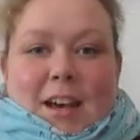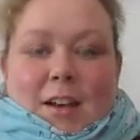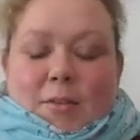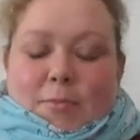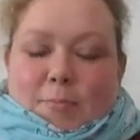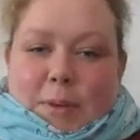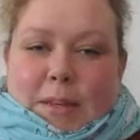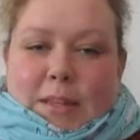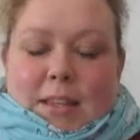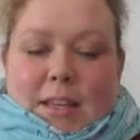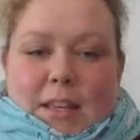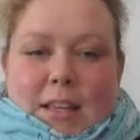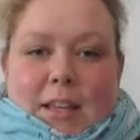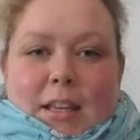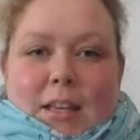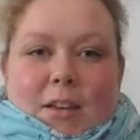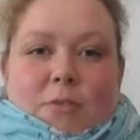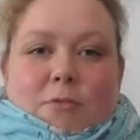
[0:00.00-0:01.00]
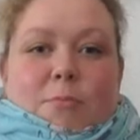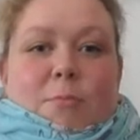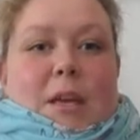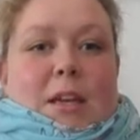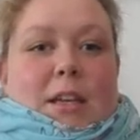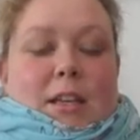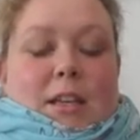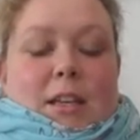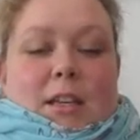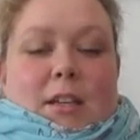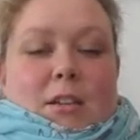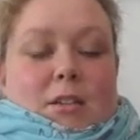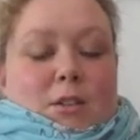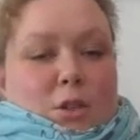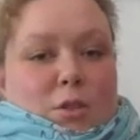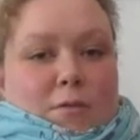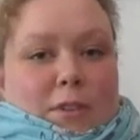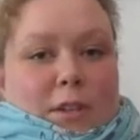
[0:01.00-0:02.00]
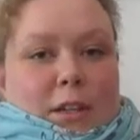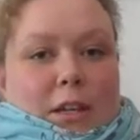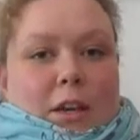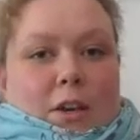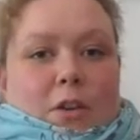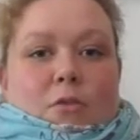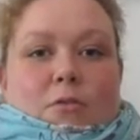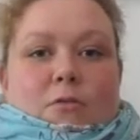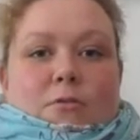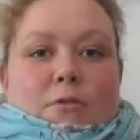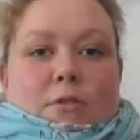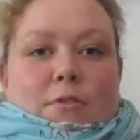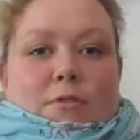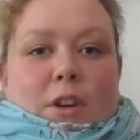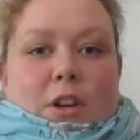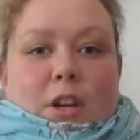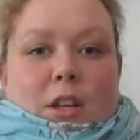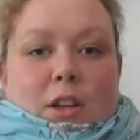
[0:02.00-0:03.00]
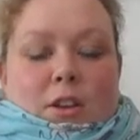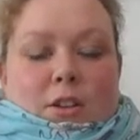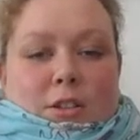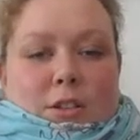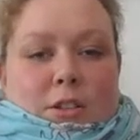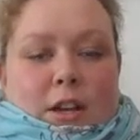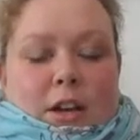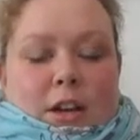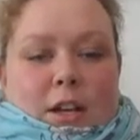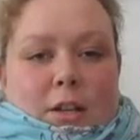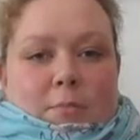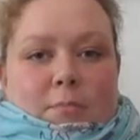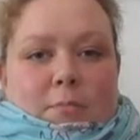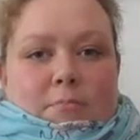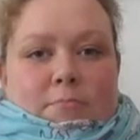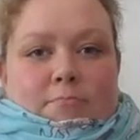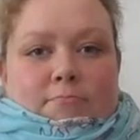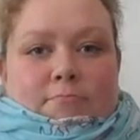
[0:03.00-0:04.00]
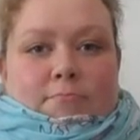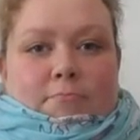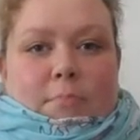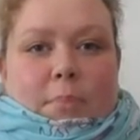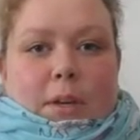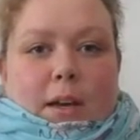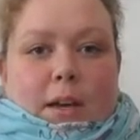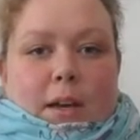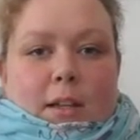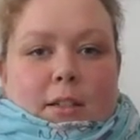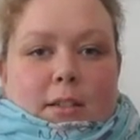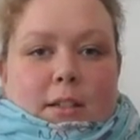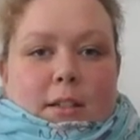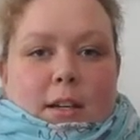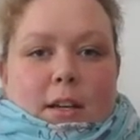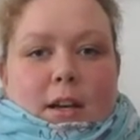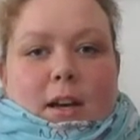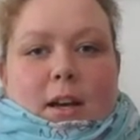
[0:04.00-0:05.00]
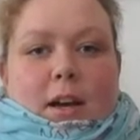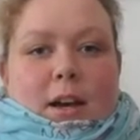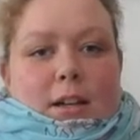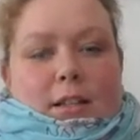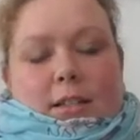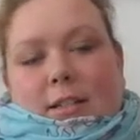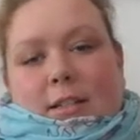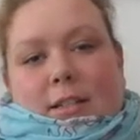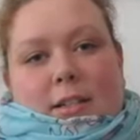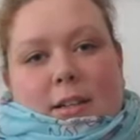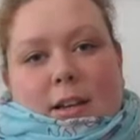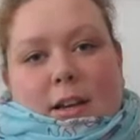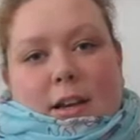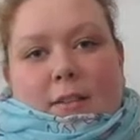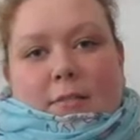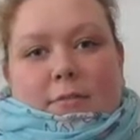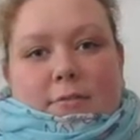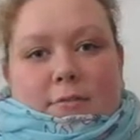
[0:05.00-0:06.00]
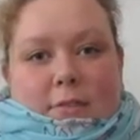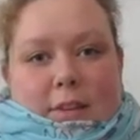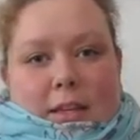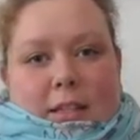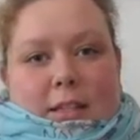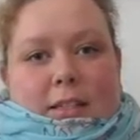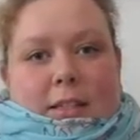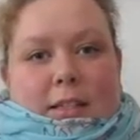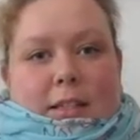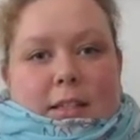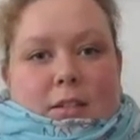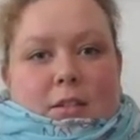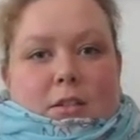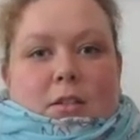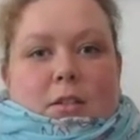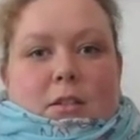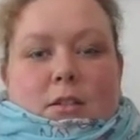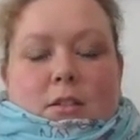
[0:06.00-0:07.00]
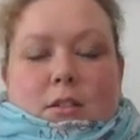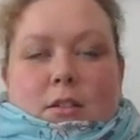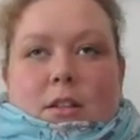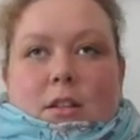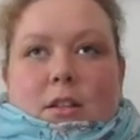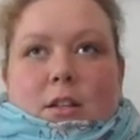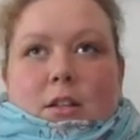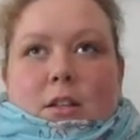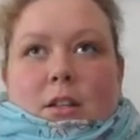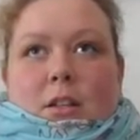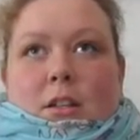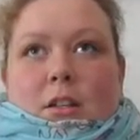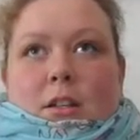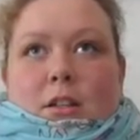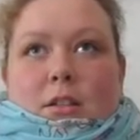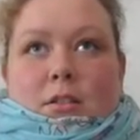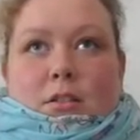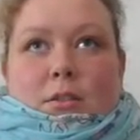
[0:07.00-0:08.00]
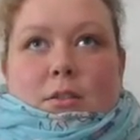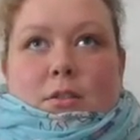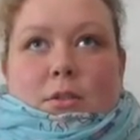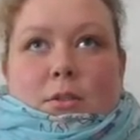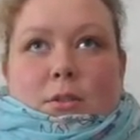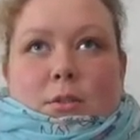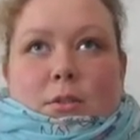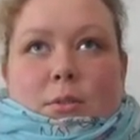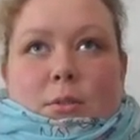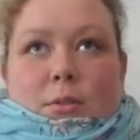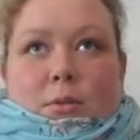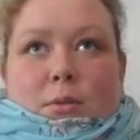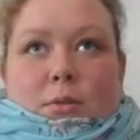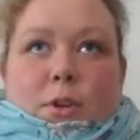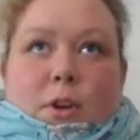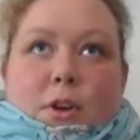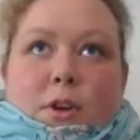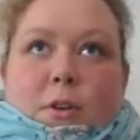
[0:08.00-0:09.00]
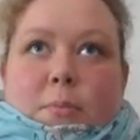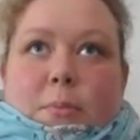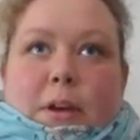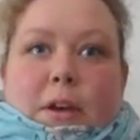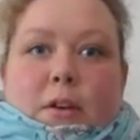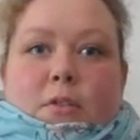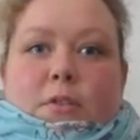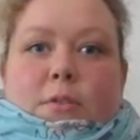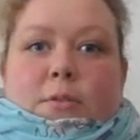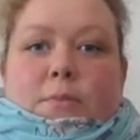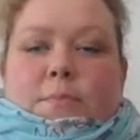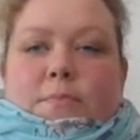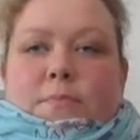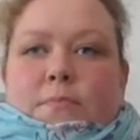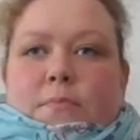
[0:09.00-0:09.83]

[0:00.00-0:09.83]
I've been thinking of making a new video for a very long time, but I didn't have anything to talk about.